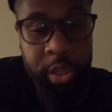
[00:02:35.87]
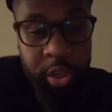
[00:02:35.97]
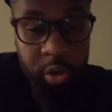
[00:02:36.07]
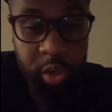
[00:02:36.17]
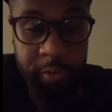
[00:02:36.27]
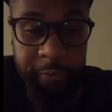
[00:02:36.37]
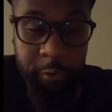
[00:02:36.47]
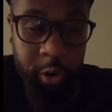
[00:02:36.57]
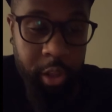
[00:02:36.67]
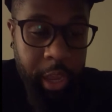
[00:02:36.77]
searching
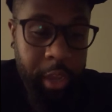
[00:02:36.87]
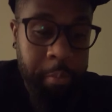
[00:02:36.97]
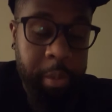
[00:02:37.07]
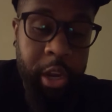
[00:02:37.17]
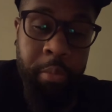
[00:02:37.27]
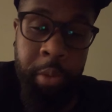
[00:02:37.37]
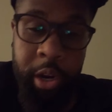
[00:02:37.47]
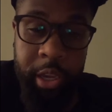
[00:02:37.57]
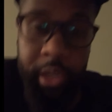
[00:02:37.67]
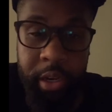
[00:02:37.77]
for like a bigger
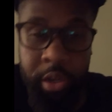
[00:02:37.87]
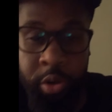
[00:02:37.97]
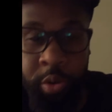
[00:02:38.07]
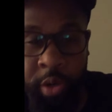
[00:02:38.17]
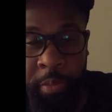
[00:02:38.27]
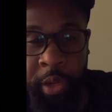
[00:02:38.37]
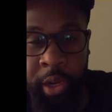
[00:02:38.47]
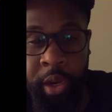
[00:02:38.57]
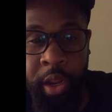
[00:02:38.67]
market. You know what I mean?